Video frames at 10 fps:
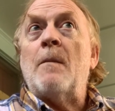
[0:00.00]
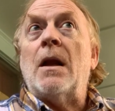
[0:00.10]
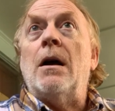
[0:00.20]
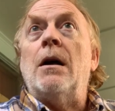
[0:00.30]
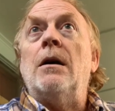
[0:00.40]

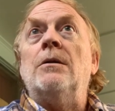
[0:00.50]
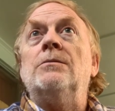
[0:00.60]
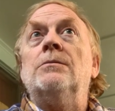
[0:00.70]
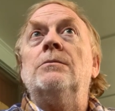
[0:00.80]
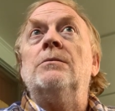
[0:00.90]
uh,
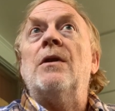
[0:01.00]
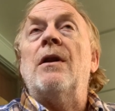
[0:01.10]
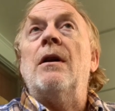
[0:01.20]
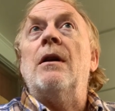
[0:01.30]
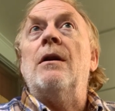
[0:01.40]

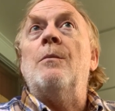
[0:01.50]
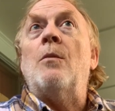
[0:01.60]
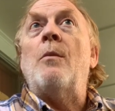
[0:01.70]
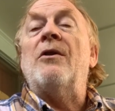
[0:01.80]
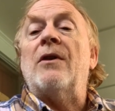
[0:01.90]

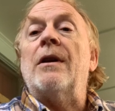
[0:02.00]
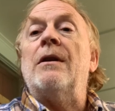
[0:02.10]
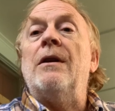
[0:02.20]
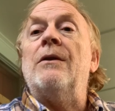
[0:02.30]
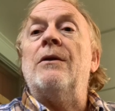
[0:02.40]
moments like
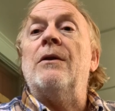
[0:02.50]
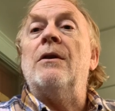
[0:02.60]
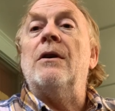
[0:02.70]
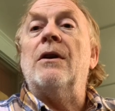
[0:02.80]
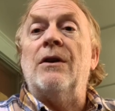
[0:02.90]
these
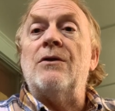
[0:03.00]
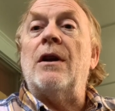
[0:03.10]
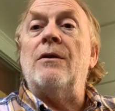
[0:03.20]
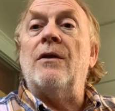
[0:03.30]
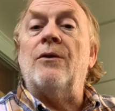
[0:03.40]
can
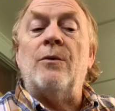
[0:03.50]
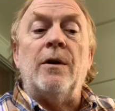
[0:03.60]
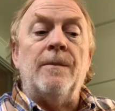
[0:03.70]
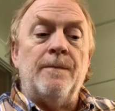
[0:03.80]
change history.